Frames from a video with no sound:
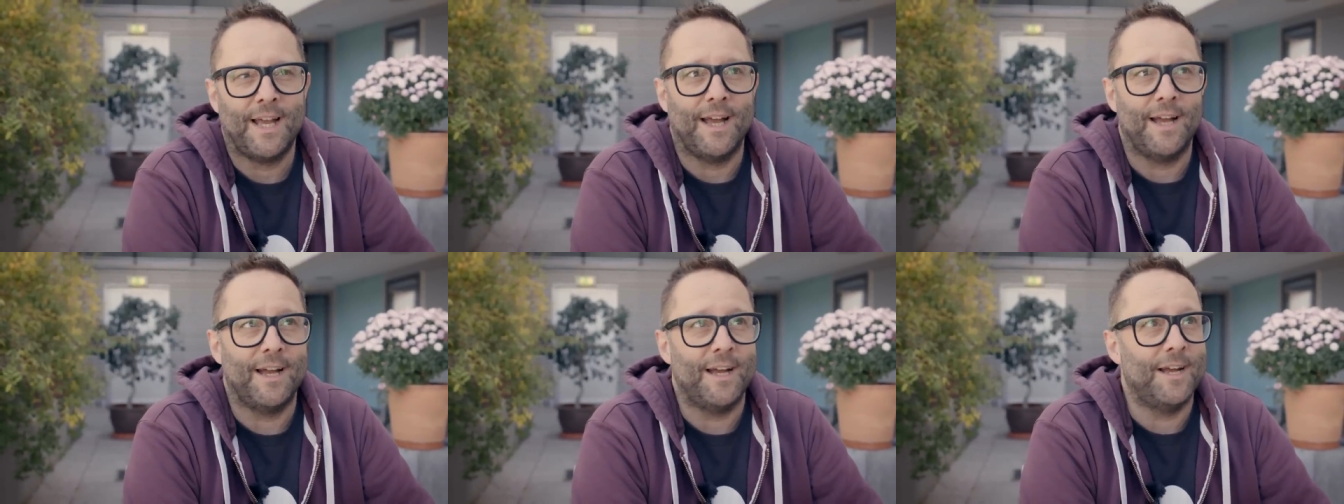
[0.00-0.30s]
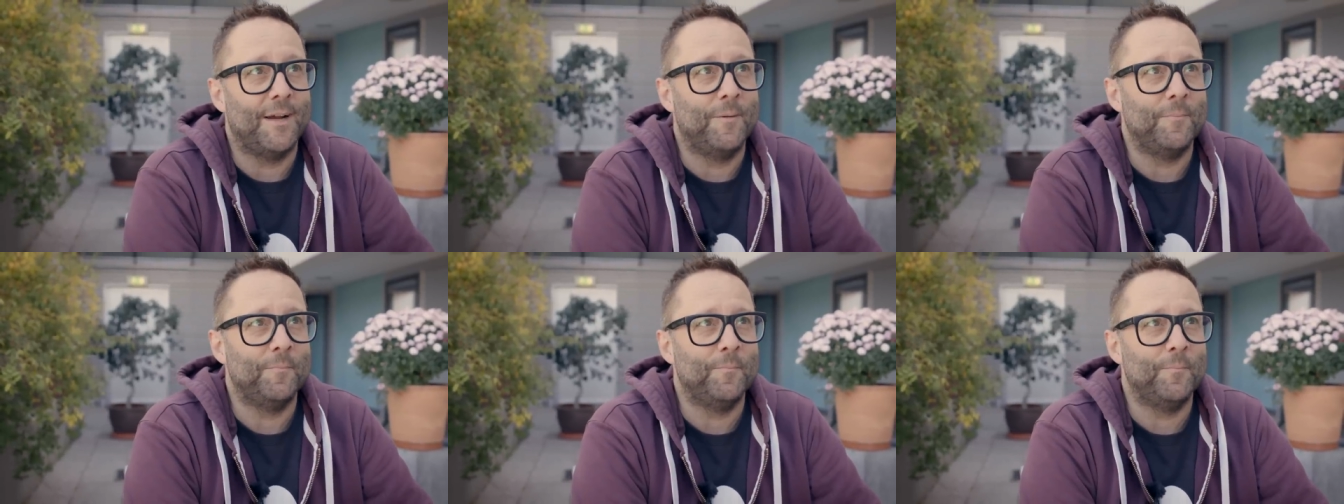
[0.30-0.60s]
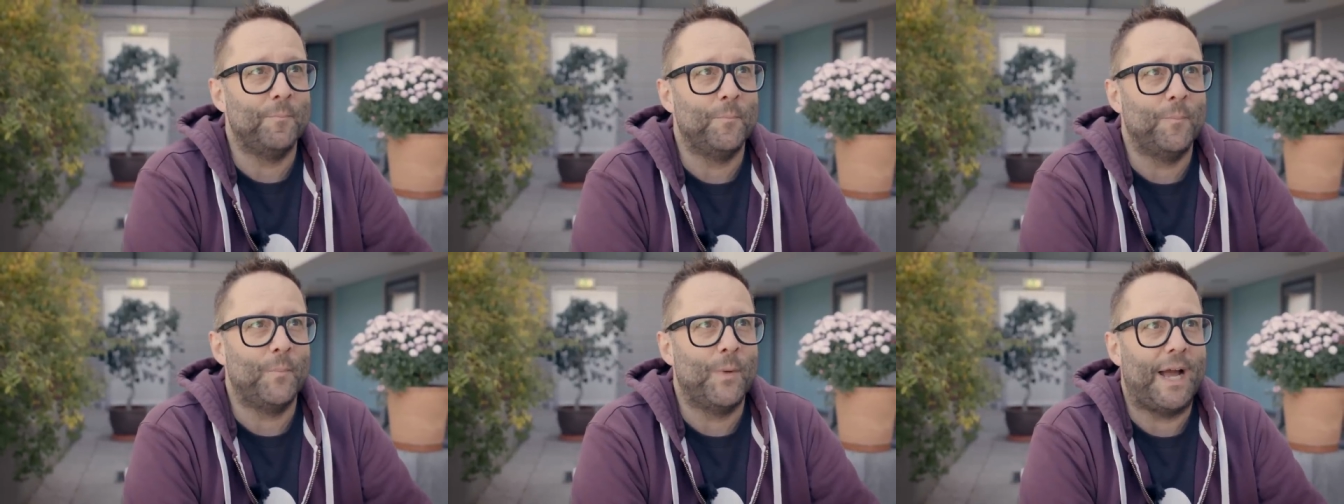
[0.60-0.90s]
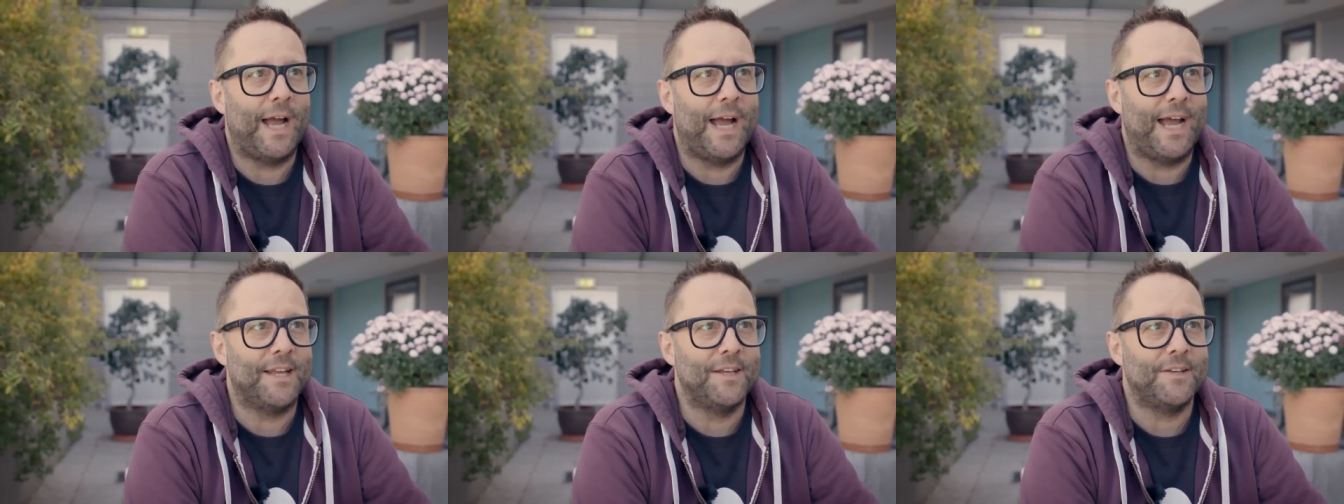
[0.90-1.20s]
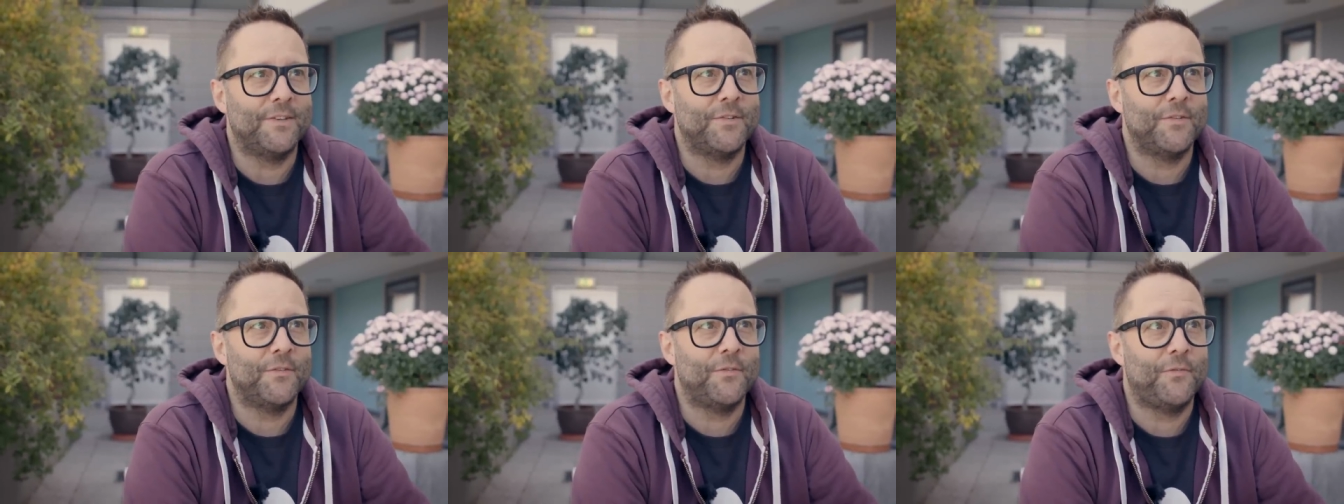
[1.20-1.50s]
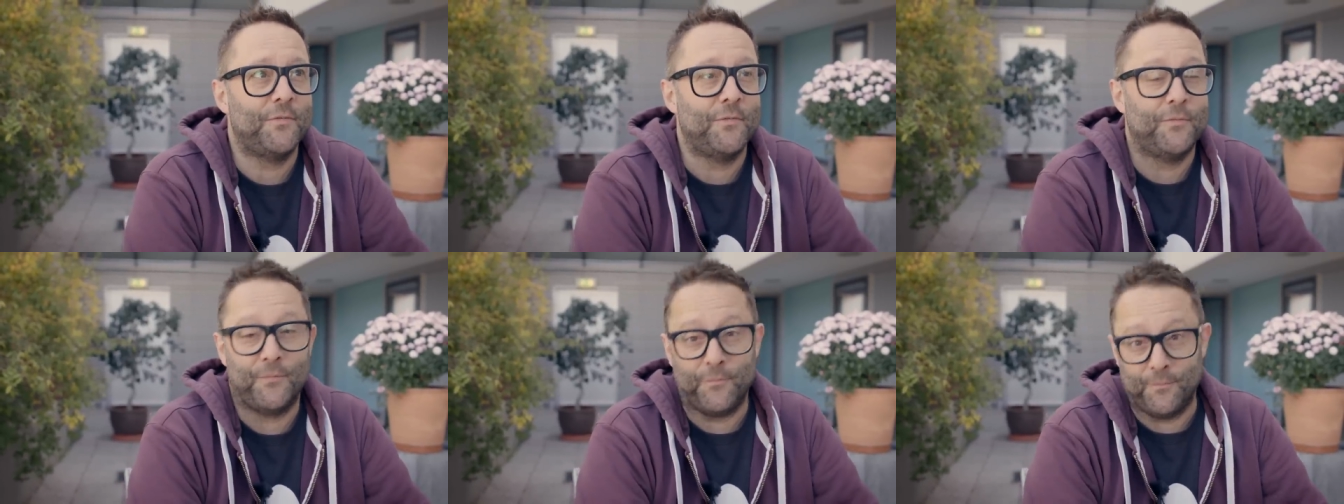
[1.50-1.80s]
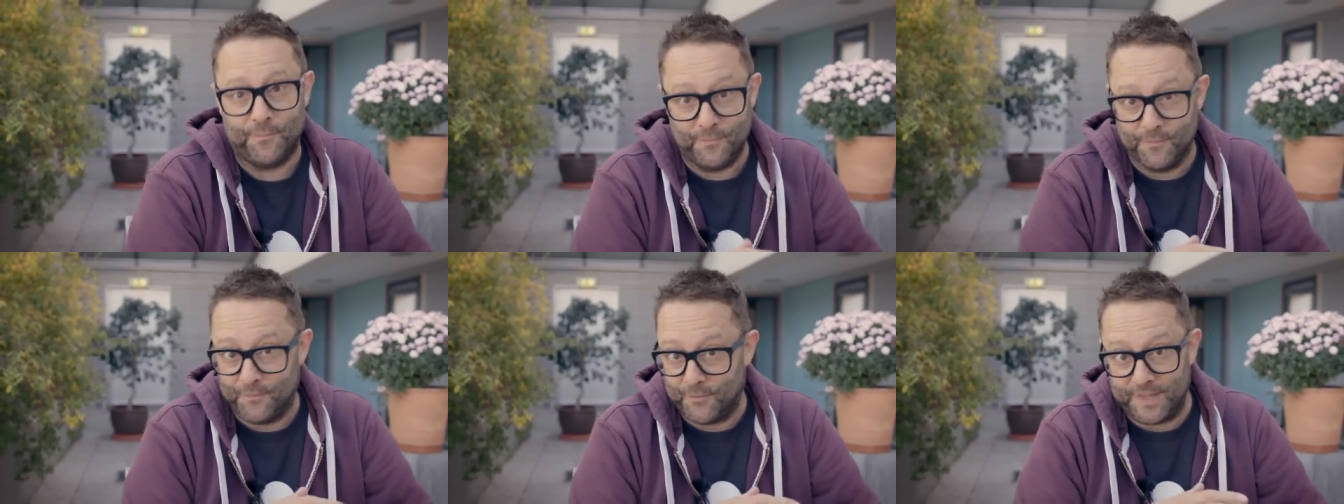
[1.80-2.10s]
And
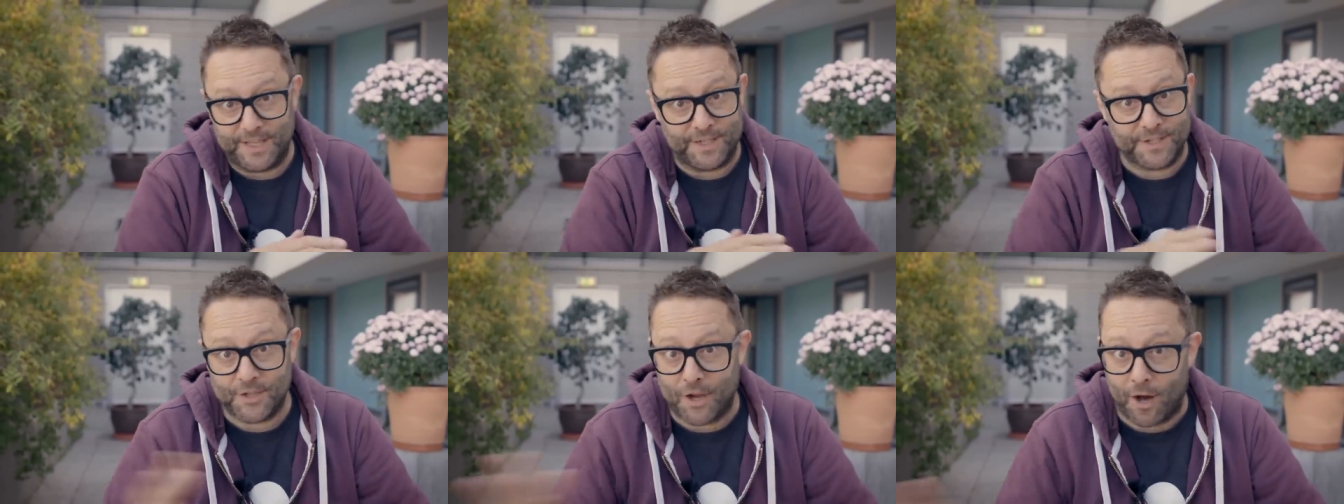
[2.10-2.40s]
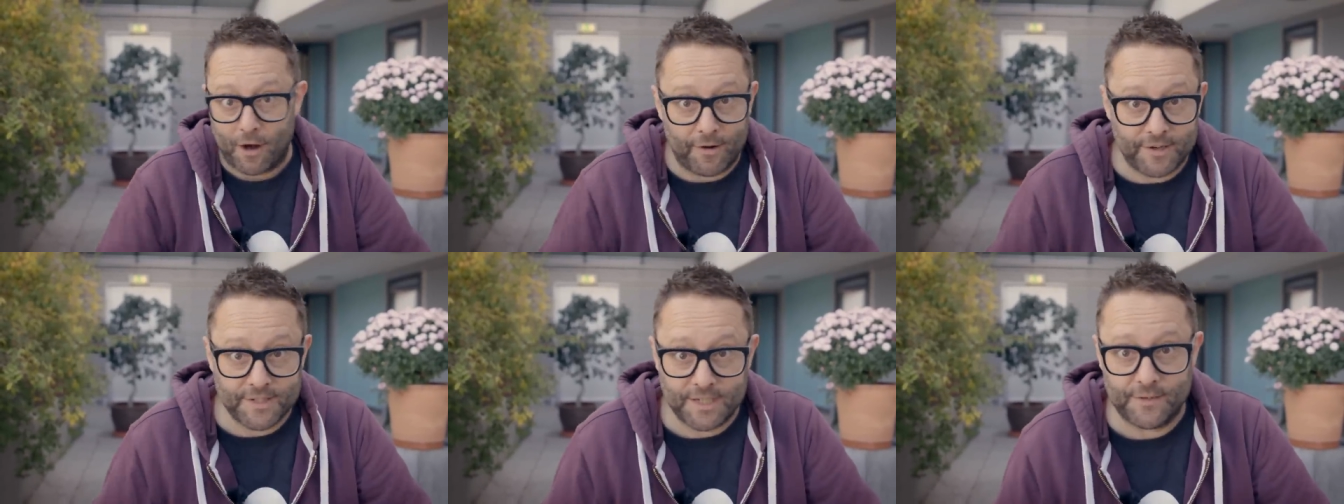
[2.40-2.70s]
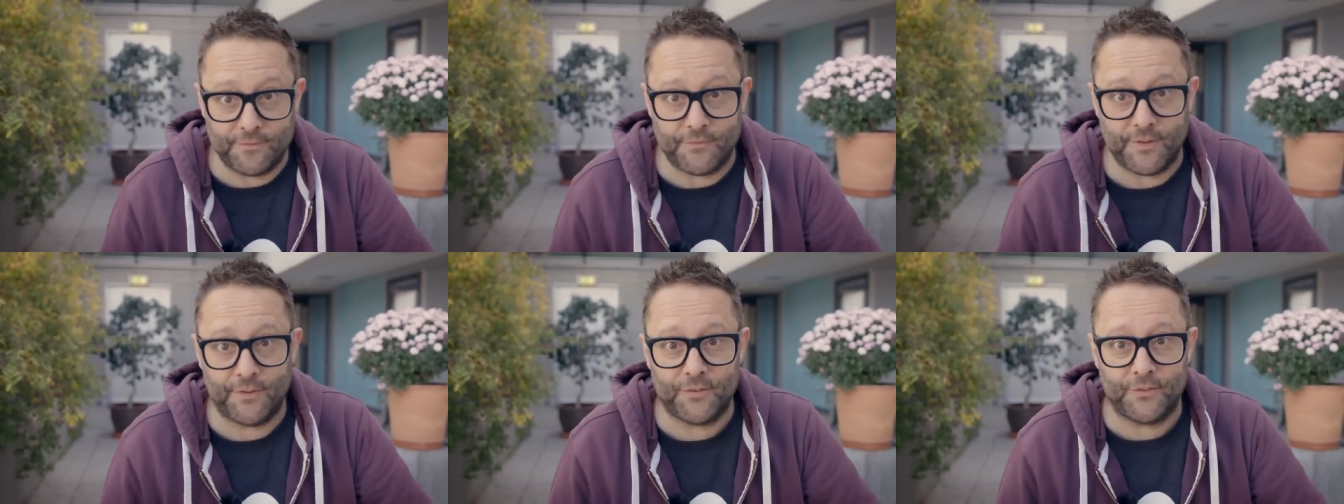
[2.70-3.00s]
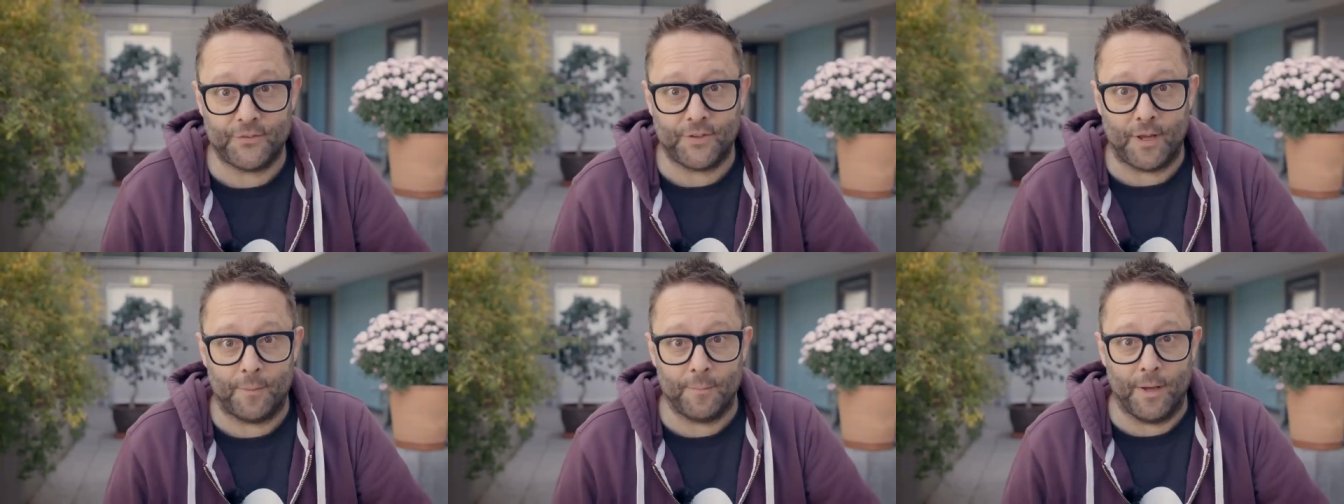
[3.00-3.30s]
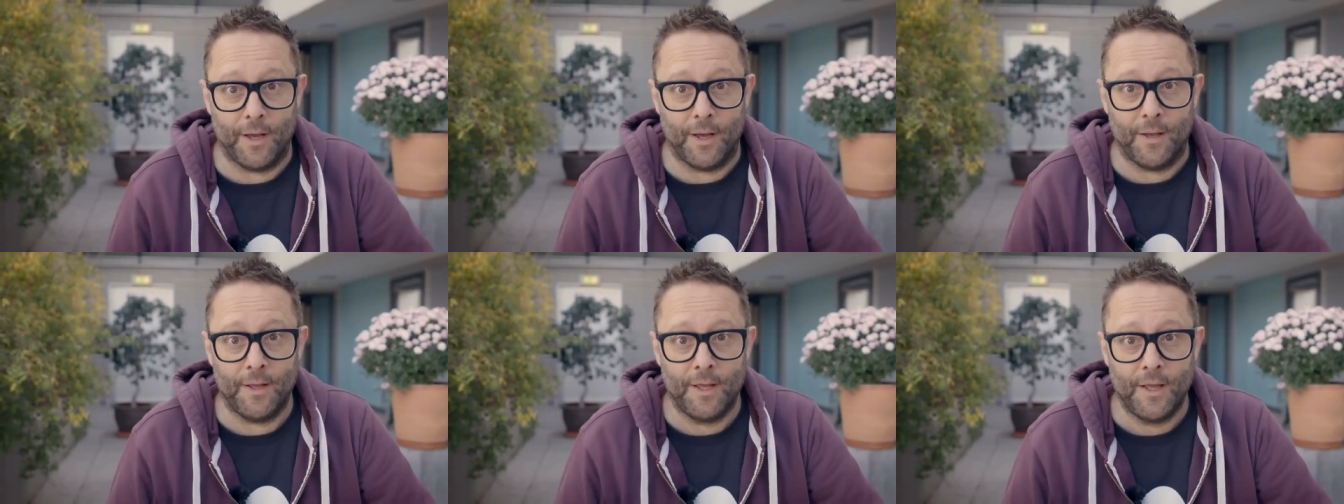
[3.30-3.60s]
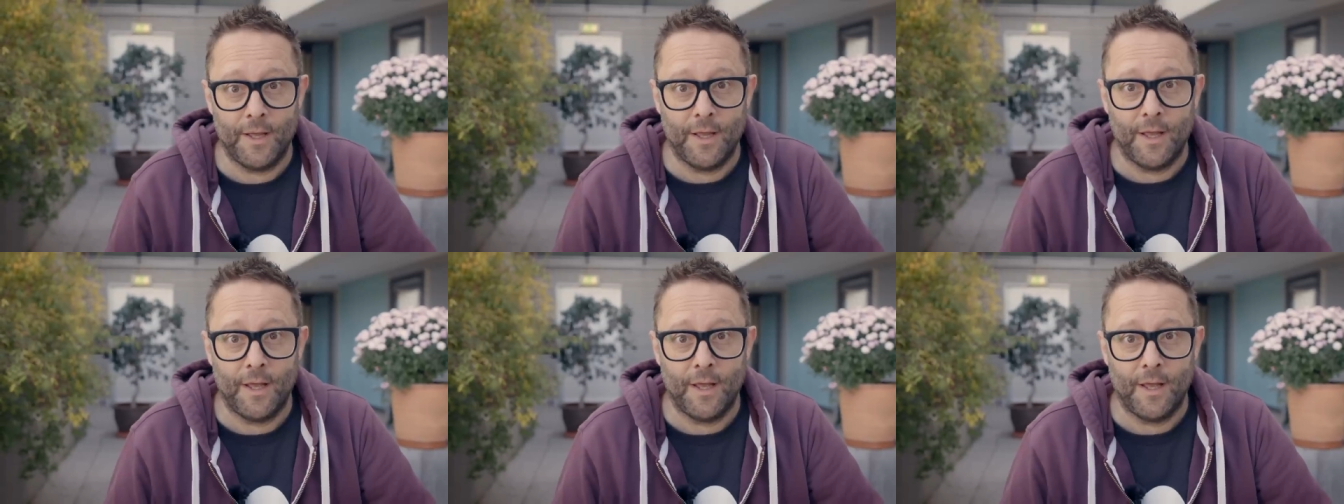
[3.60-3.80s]
for the entirety of this summer,